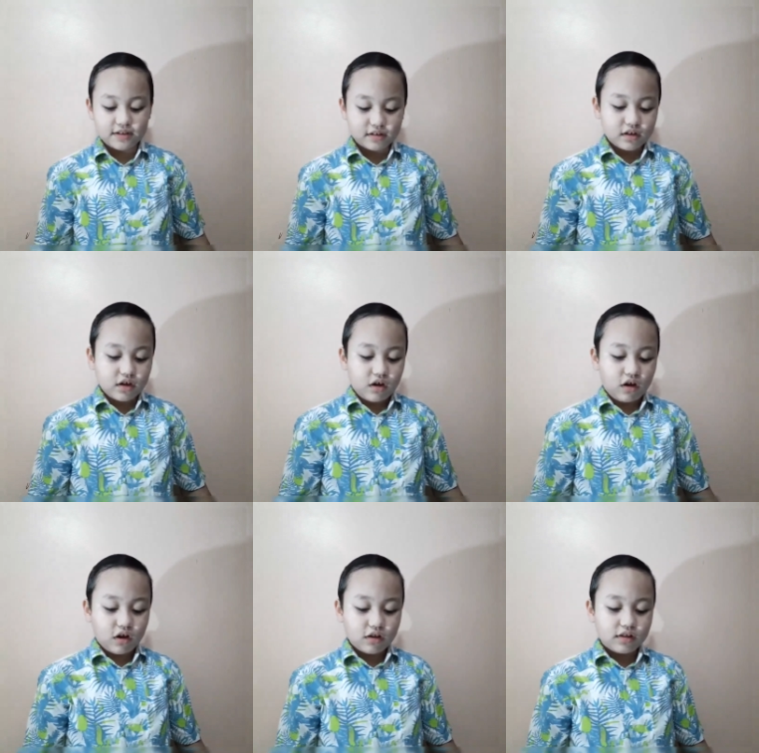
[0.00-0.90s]

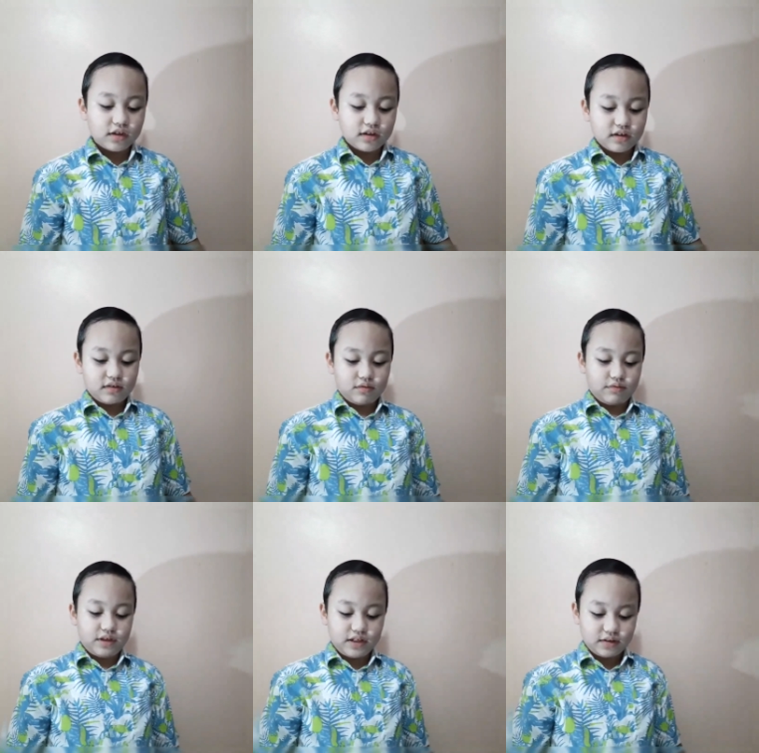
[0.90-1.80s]
All
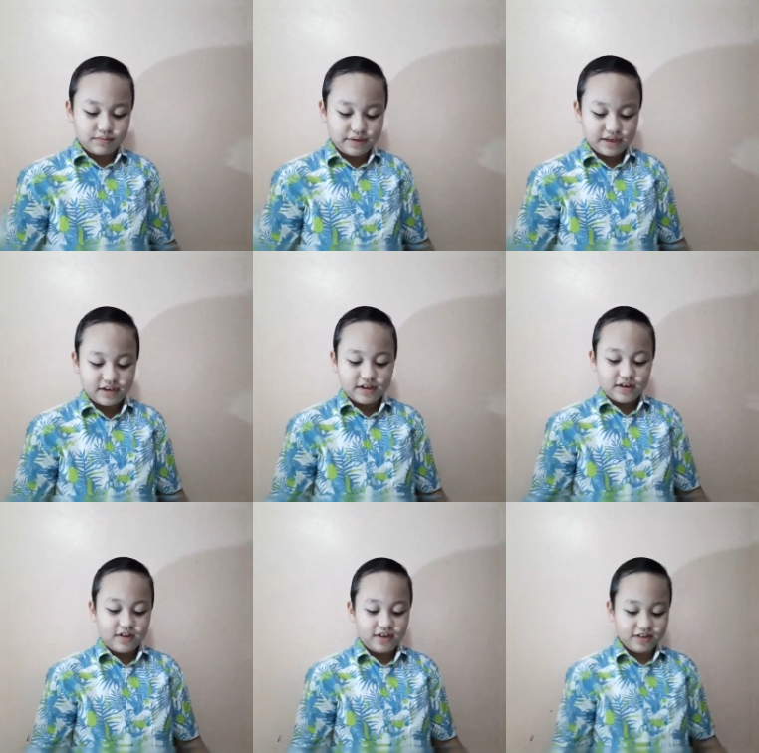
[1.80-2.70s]
will be
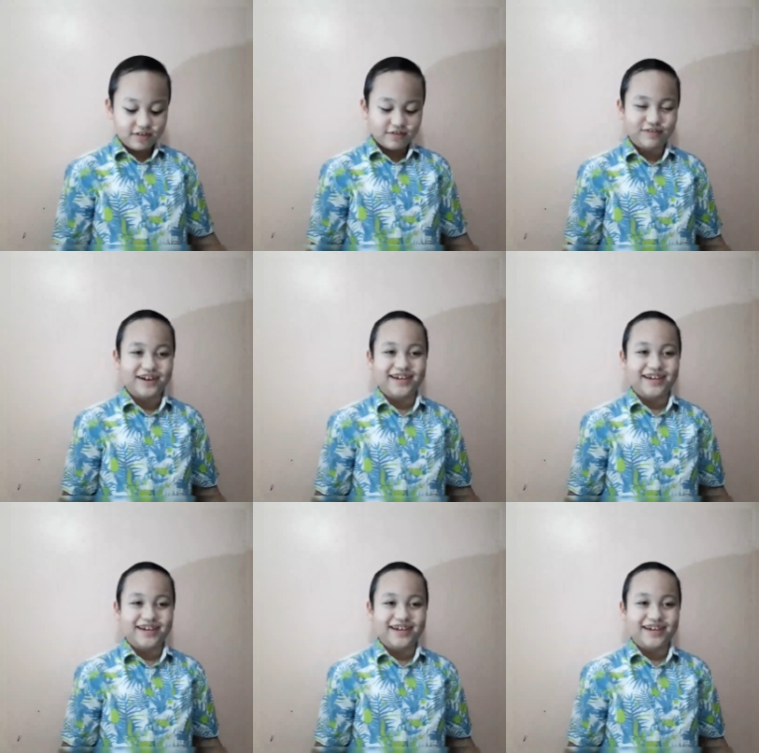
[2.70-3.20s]
all right.